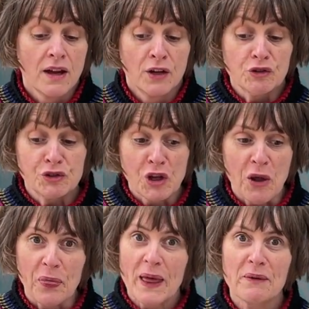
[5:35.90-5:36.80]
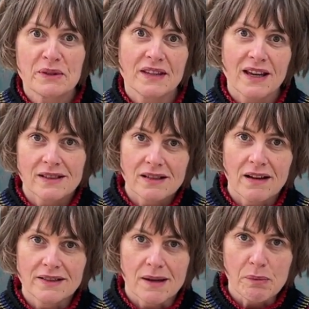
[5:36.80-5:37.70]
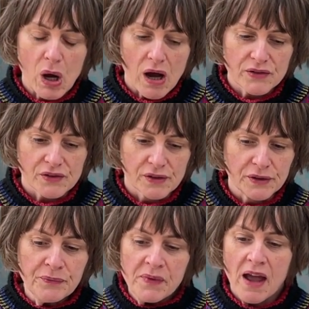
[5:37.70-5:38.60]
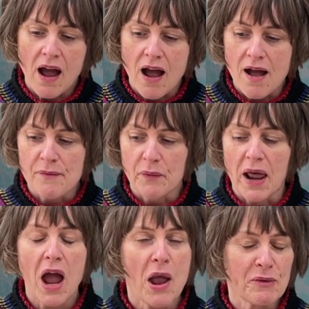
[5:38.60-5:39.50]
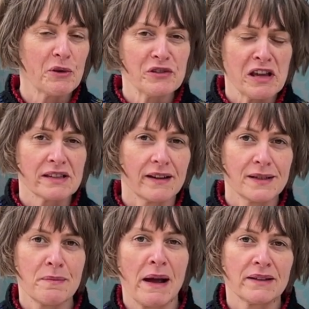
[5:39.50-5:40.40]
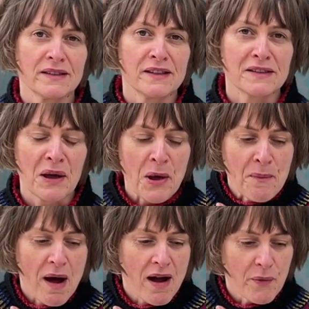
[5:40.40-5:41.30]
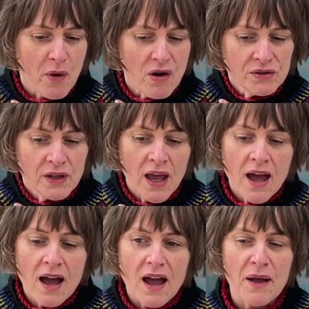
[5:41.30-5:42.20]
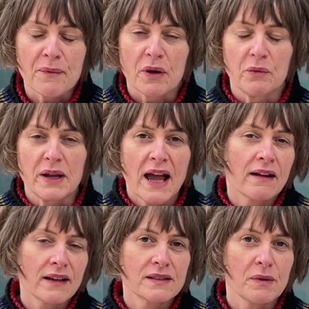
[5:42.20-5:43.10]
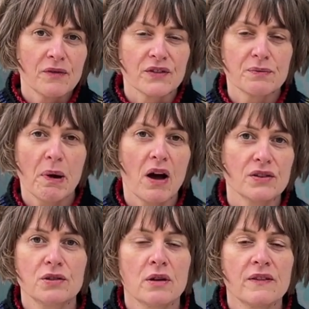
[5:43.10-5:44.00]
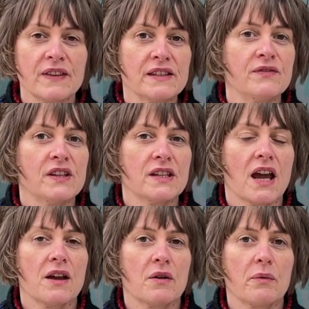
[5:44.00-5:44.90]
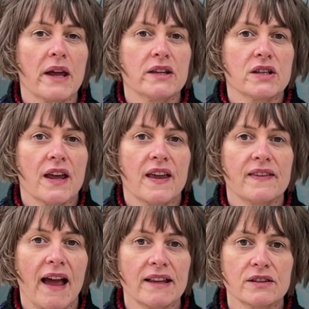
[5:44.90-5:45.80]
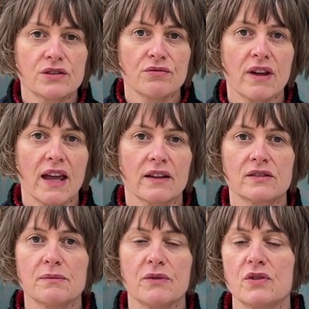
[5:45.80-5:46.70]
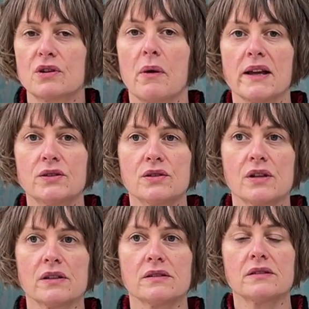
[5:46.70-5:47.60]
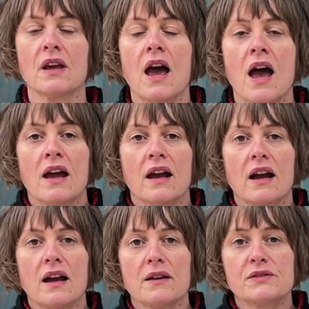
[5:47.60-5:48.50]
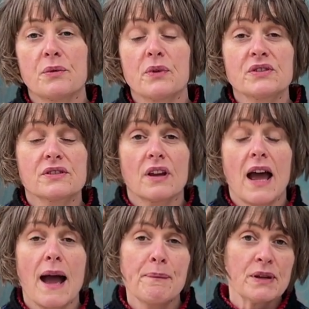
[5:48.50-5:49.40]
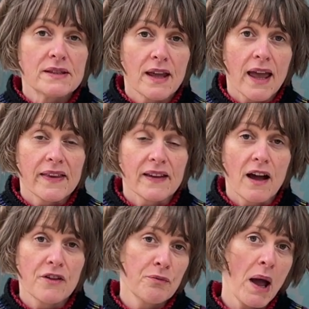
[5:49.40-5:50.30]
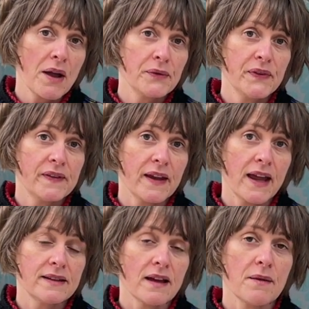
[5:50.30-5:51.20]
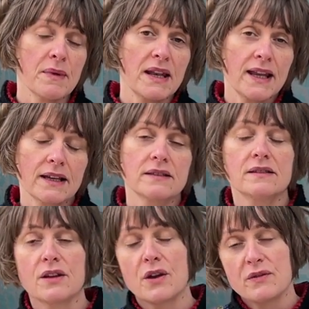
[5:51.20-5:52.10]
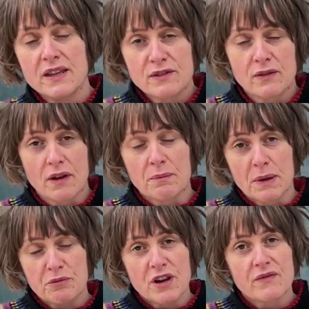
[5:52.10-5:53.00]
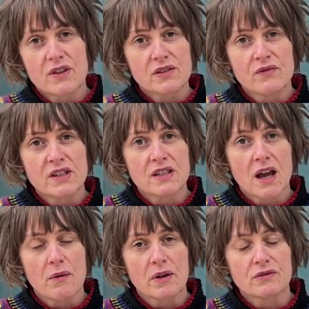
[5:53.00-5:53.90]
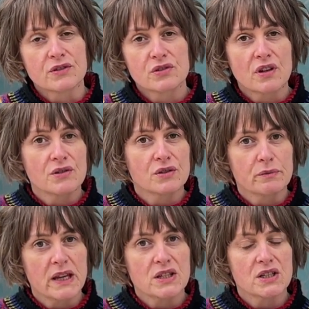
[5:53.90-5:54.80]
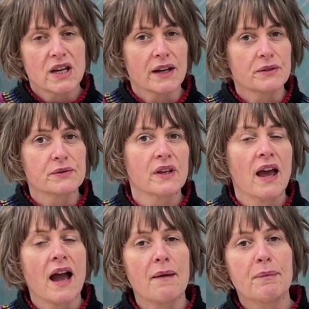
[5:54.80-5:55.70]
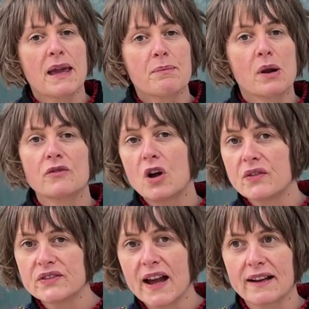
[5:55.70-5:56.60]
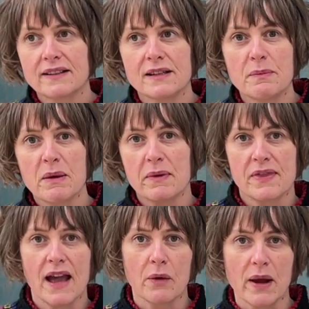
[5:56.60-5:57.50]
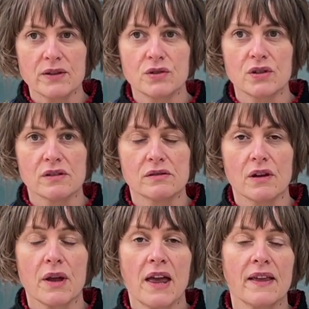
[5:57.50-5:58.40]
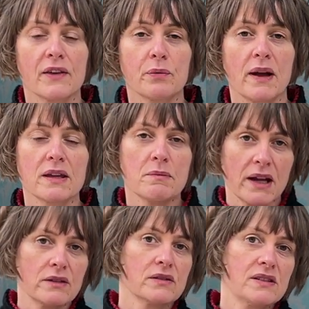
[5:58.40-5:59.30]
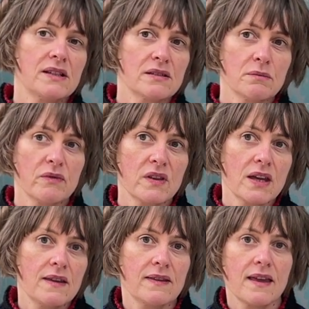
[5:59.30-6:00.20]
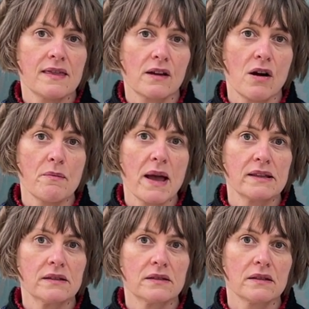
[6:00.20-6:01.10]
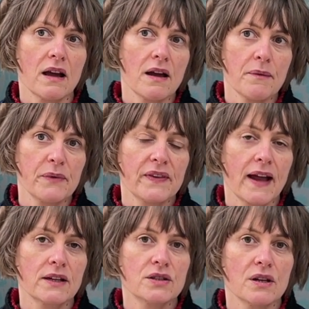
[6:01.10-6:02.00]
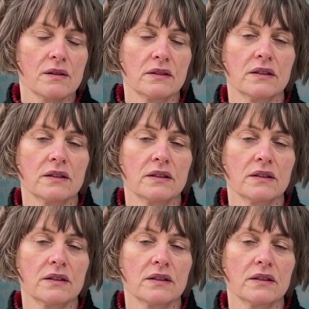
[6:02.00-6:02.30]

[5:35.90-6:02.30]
So that was the exciting parcel. Well, I hope you're as excited about it as I was. We're now going to move on to part 2 of this video, which is answering some of your questions. So what's happened is I've posted links to this my previous video across social media channels, and people have contacted me with their questions, so that's why you might not see some of these in the comments section